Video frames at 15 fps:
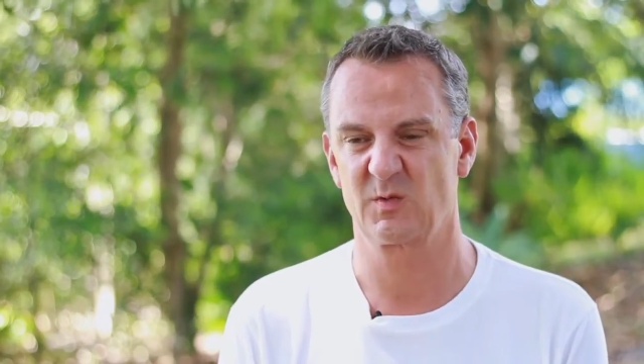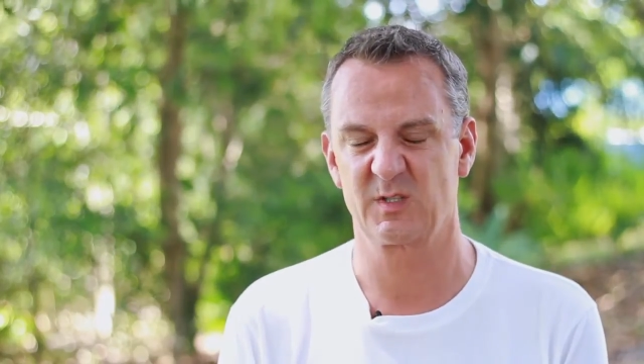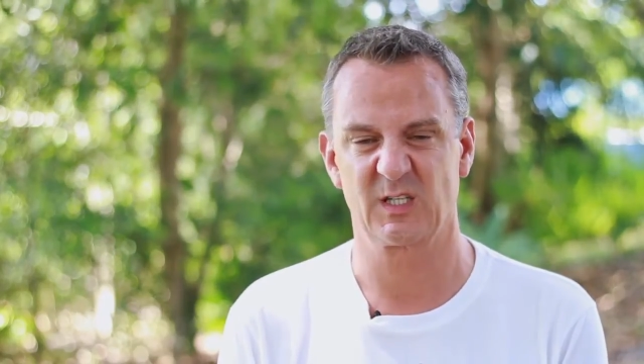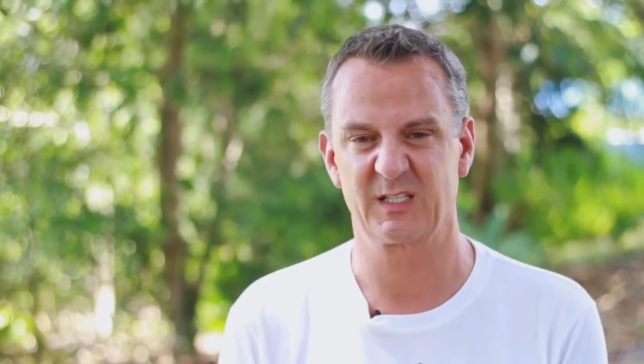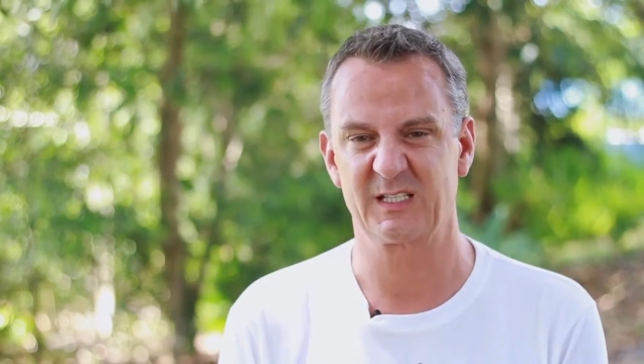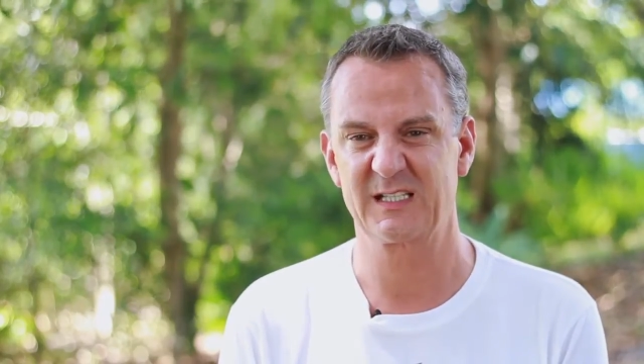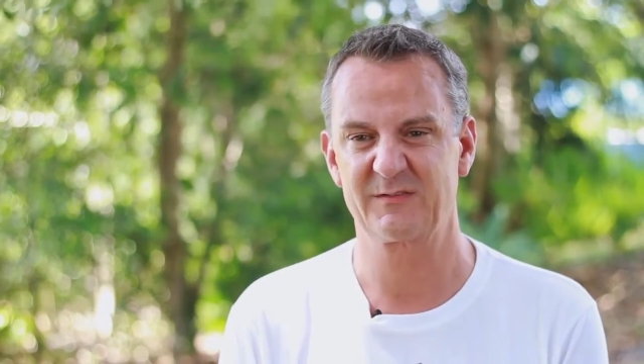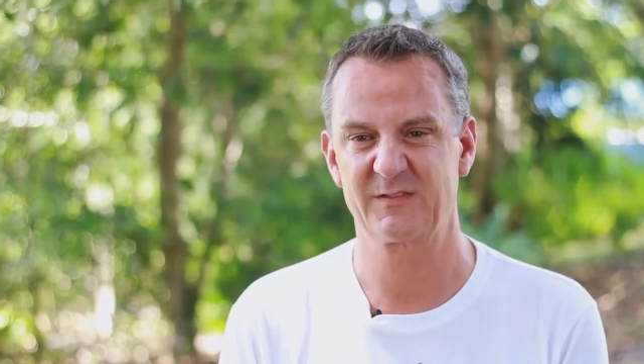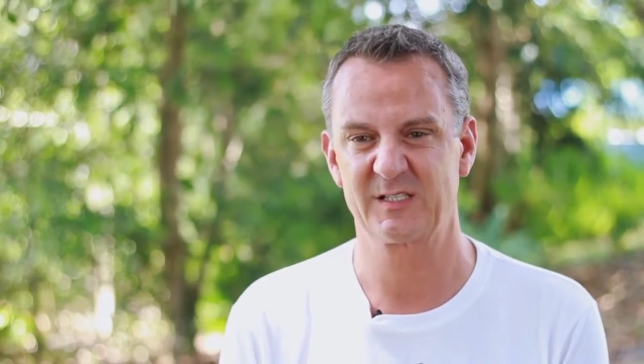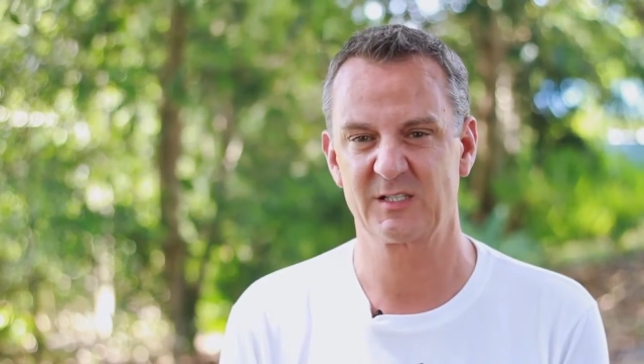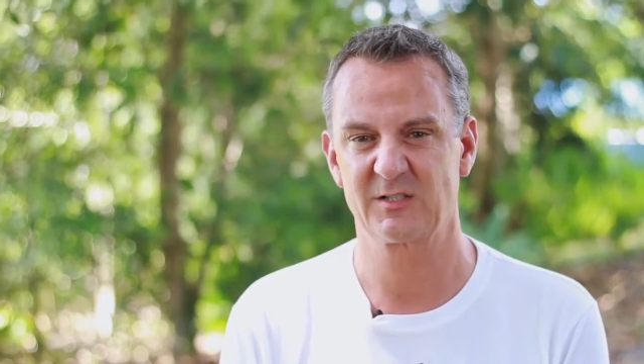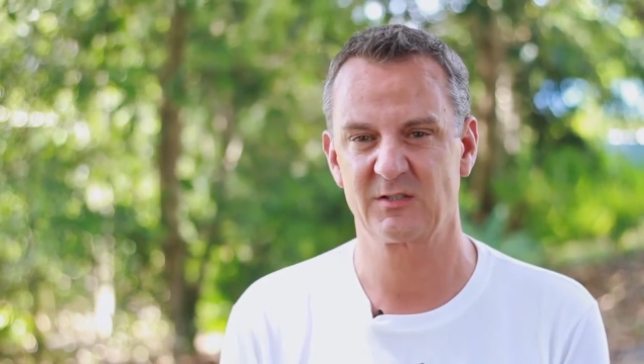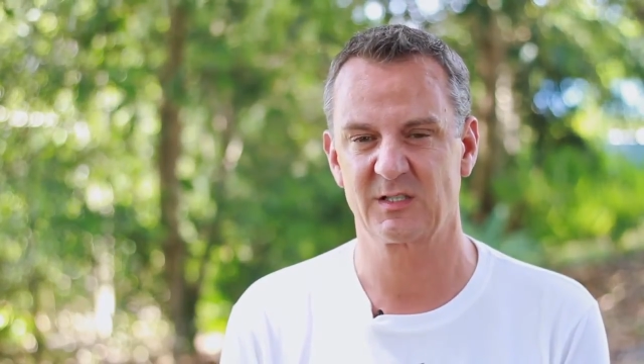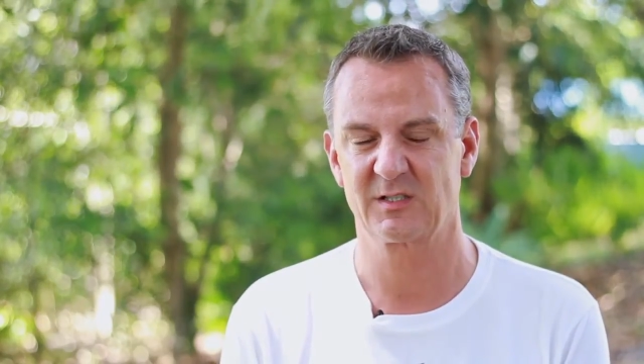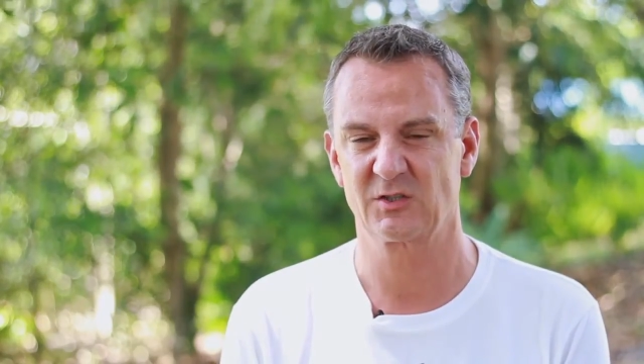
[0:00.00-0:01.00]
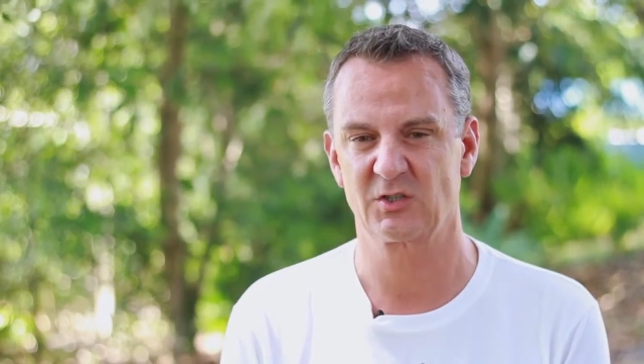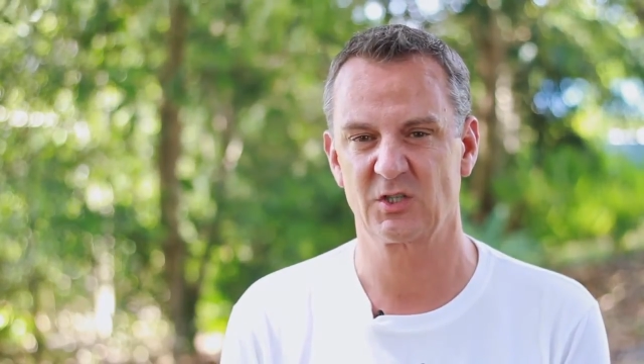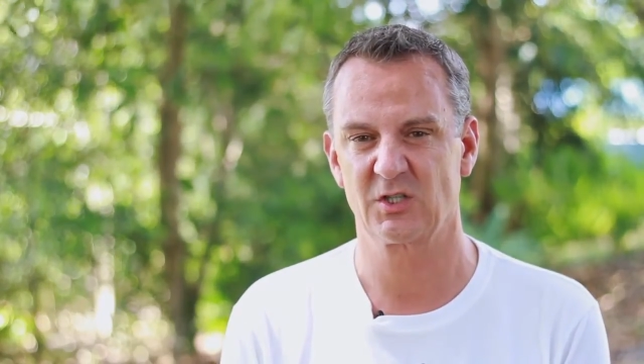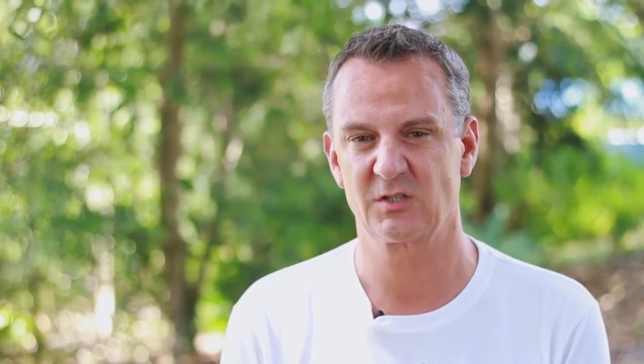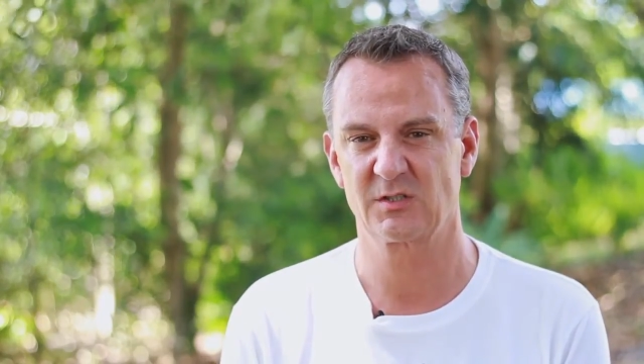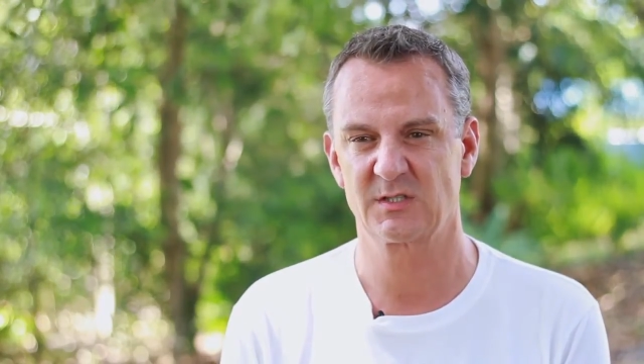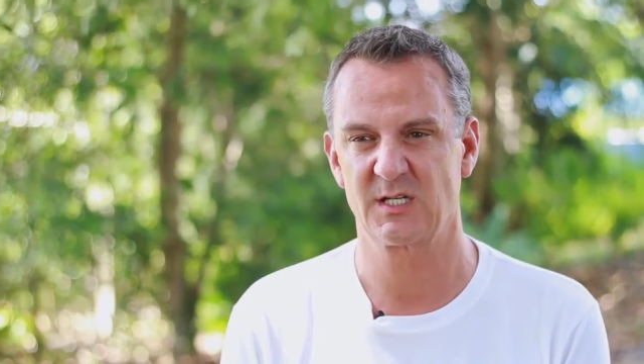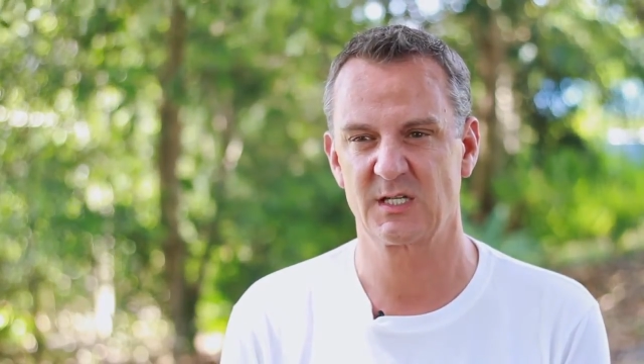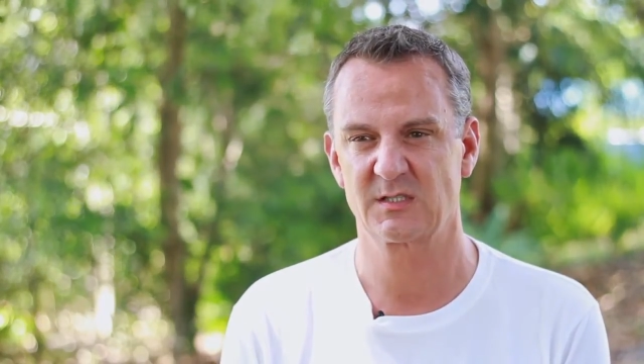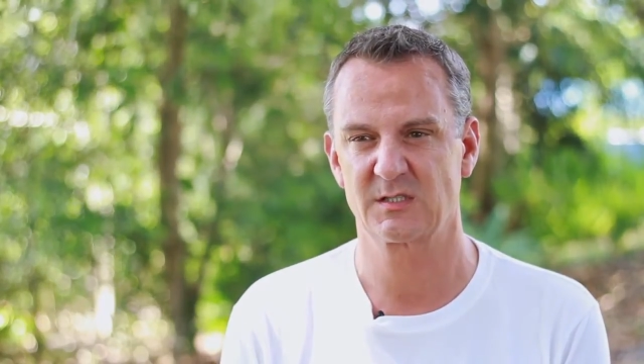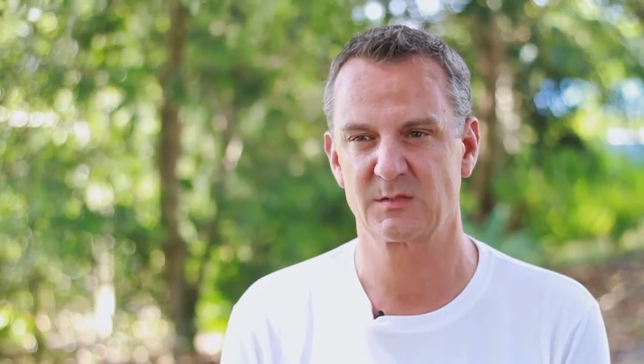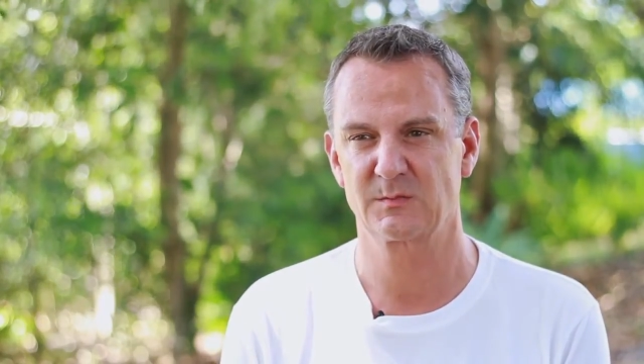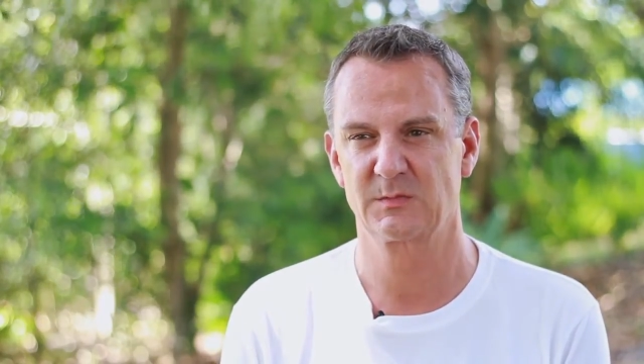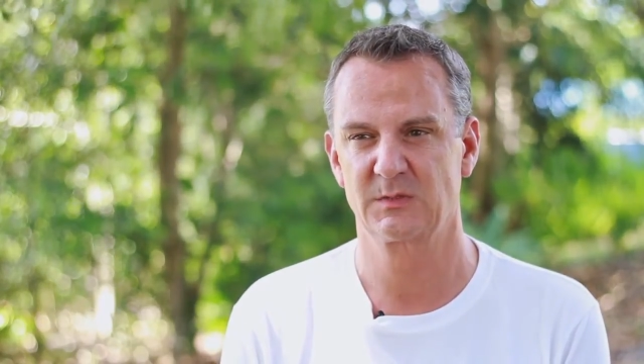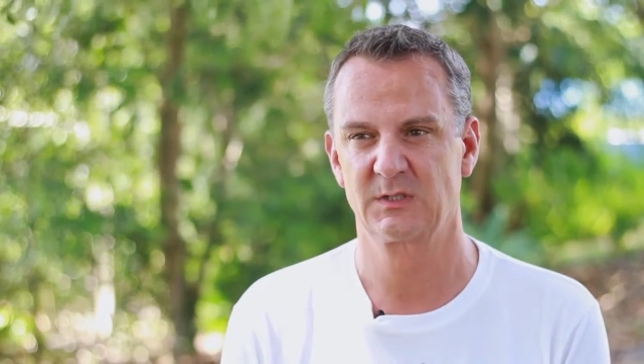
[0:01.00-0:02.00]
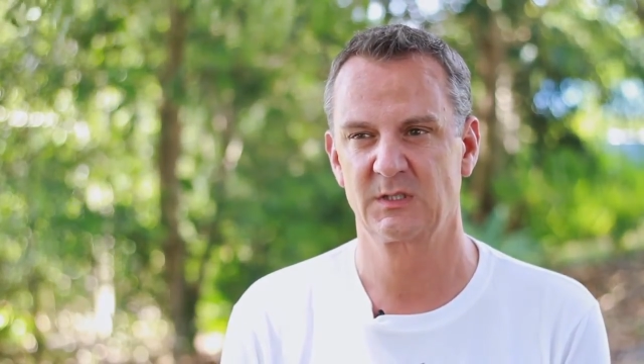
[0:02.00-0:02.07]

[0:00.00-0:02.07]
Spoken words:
when I leave here I can contact them.